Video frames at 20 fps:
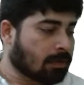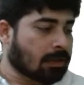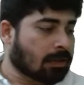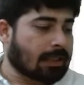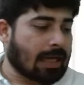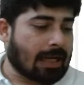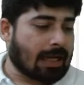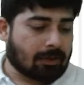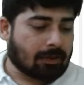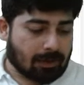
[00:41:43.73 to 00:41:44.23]

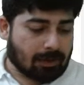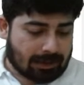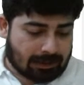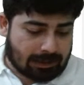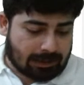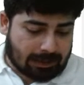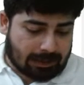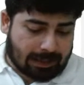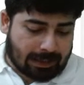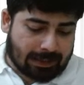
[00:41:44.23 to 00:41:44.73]
Calculate
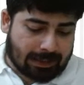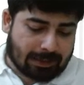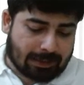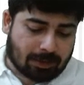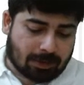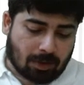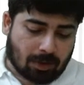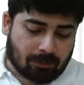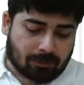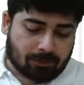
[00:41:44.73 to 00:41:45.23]
the
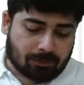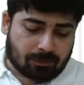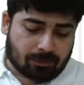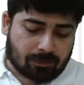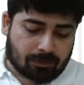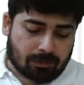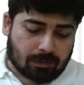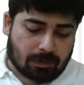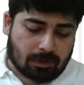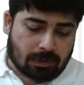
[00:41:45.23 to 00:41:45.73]

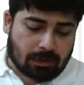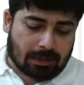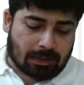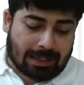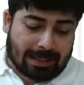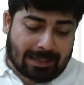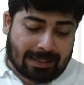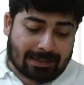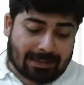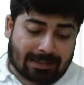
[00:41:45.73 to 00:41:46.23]

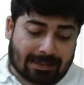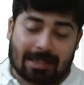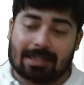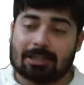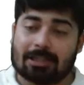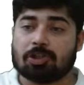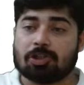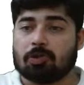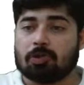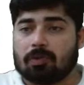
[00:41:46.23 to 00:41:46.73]
radius
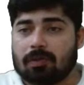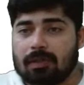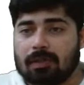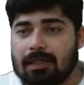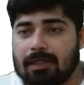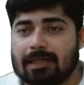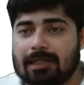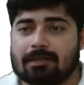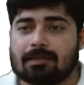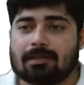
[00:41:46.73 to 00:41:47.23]
ratio,
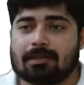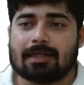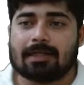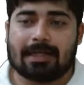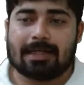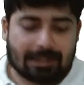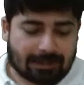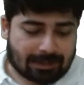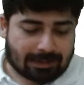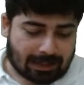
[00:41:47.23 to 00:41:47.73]
right?
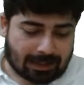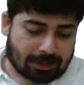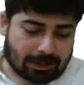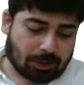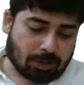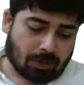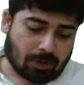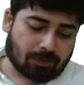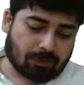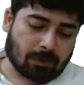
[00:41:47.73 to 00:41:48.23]
Radius
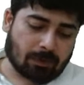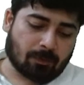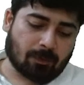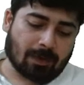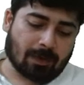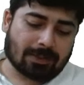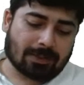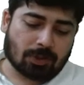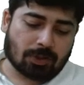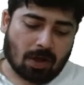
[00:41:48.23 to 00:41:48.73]
ratio of the
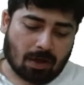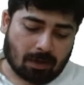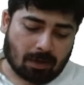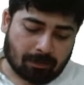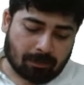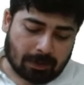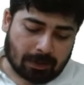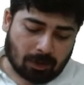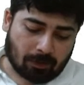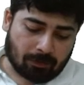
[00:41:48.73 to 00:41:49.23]
first
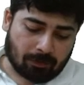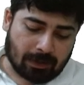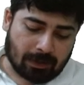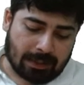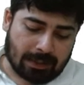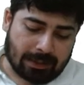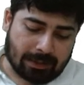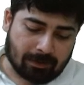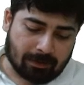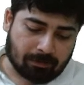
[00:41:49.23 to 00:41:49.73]
orbit of
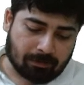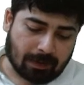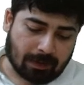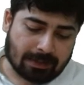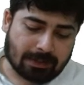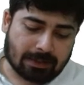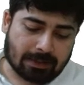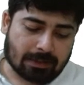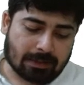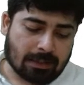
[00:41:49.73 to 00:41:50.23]
helium
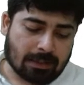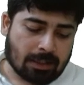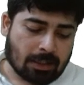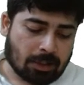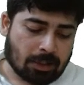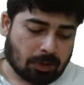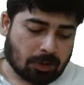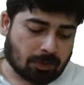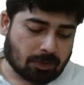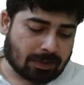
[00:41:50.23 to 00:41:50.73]
plus
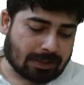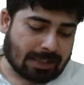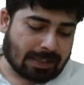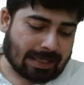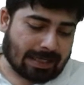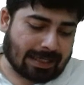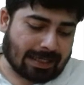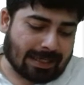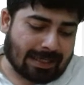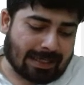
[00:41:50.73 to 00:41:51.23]
to
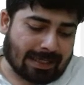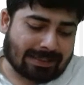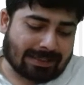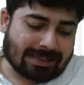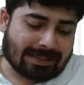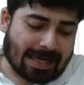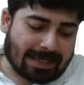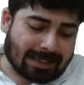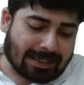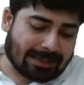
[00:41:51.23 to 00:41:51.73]
second
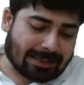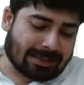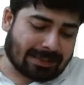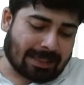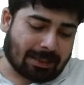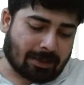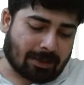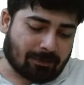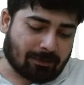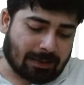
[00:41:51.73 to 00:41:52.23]
excited
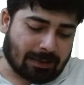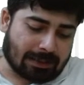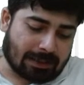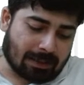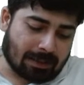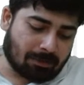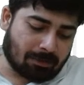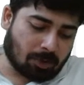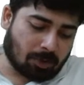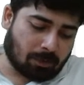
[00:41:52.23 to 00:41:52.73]
state of
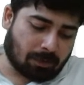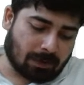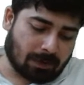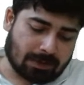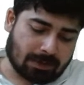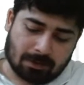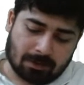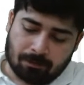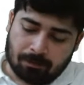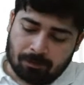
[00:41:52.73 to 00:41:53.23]
lithium 2
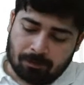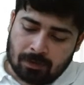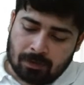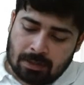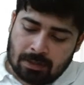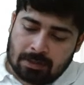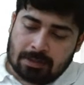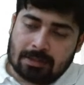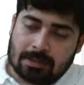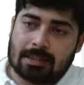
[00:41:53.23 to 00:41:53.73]
plus.
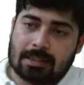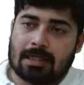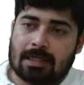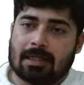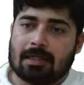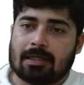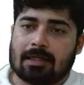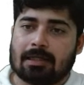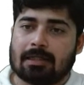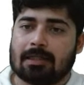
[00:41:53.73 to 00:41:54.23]

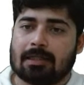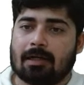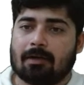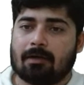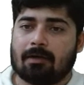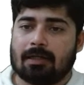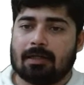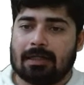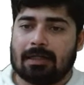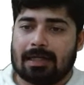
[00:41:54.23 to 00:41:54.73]
See,
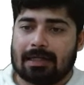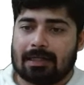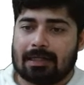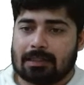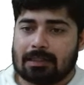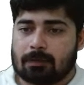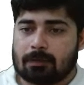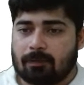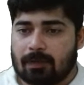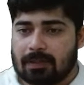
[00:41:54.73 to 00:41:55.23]
here let
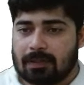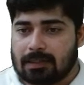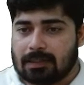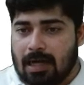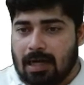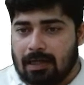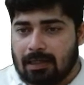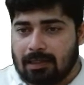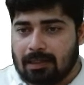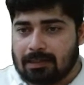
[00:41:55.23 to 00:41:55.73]
us first
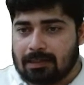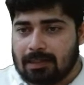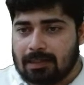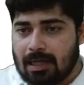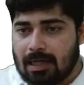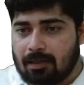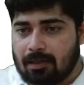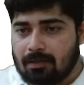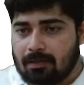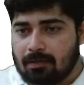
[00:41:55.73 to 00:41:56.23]

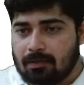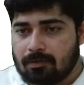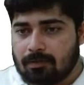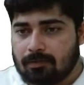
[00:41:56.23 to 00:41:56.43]
understand